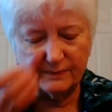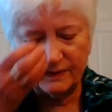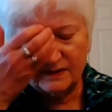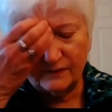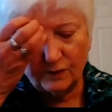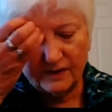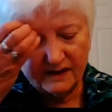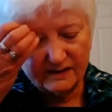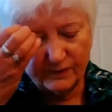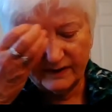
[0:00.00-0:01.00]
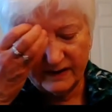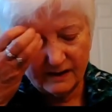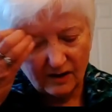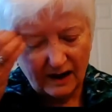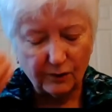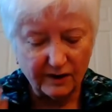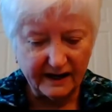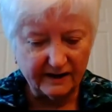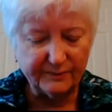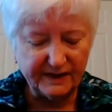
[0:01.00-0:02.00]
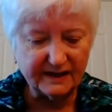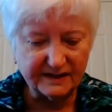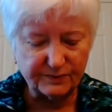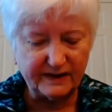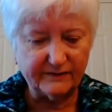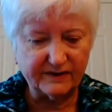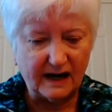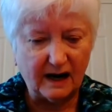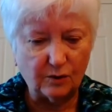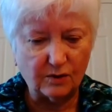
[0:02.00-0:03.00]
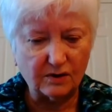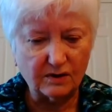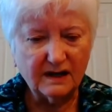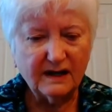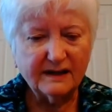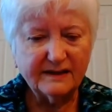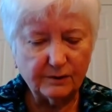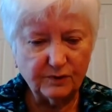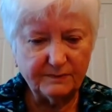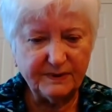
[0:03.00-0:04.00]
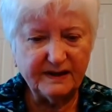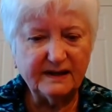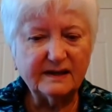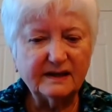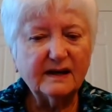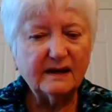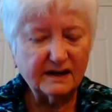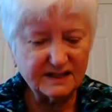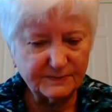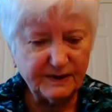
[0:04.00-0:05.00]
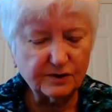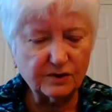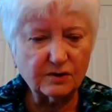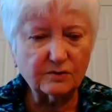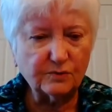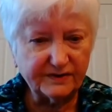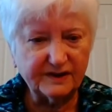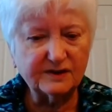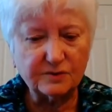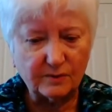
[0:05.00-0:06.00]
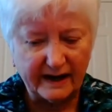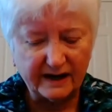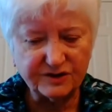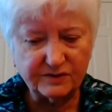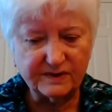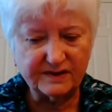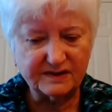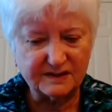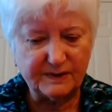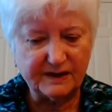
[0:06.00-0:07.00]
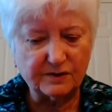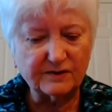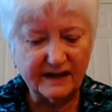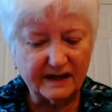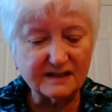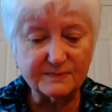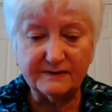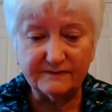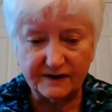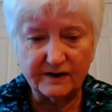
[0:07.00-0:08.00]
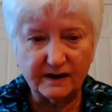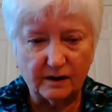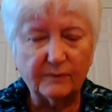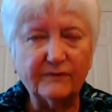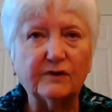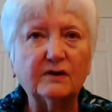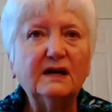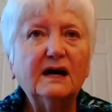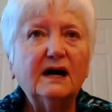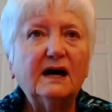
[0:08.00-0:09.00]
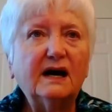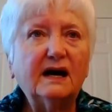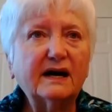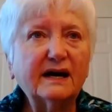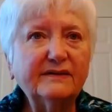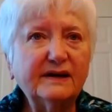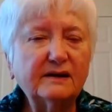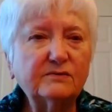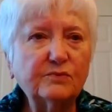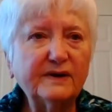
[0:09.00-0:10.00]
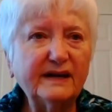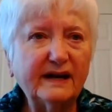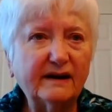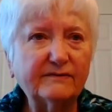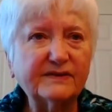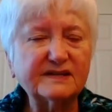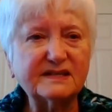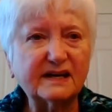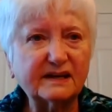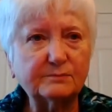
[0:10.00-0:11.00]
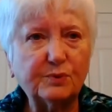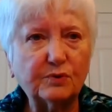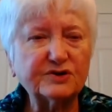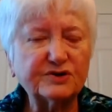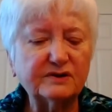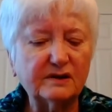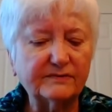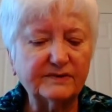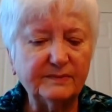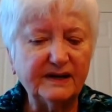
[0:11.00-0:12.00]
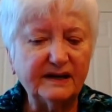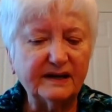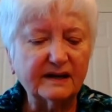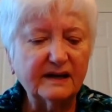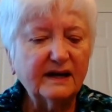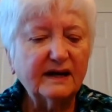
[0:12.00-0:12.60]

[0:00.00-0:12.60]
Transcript: been devoting, in our hour and a half meetings, we have an hour that would be a speaker with interaction with the speaker, and that has been very helpful. And then we have the second portion of the meeting,